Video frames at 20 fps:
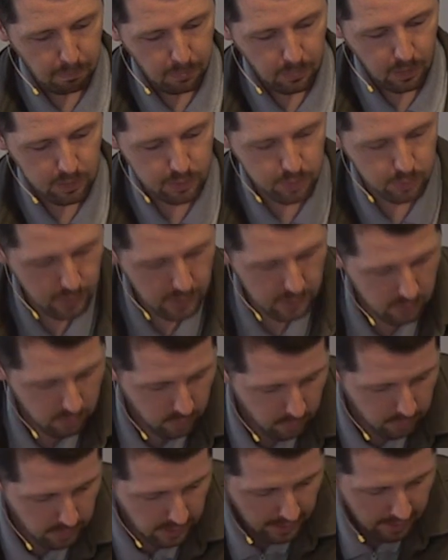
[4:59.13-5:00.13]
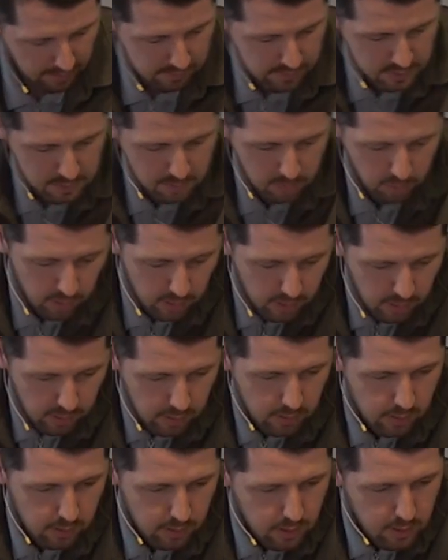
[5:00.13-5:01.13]
Let's read what we have this morning.
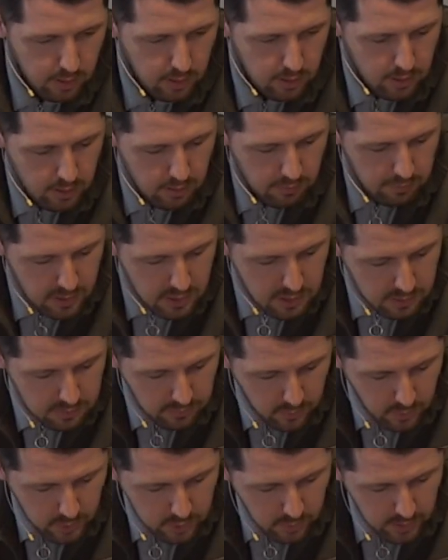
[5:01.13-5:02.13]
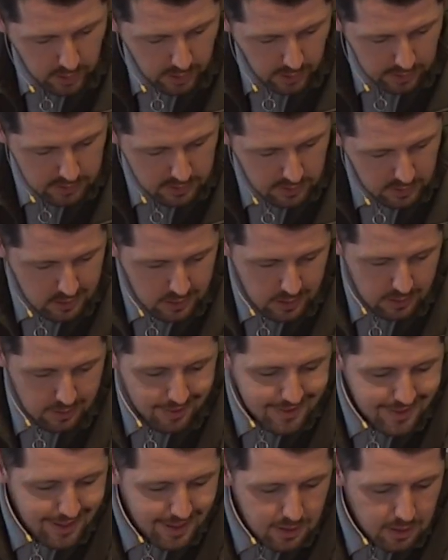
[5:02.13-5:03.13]
Ephesians 4:29 says this. It
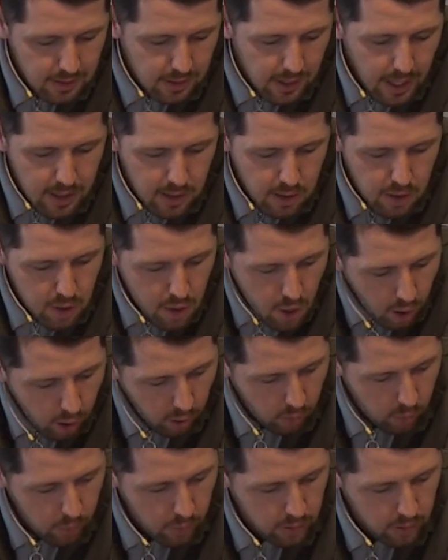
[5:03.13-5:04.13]
says, "Let no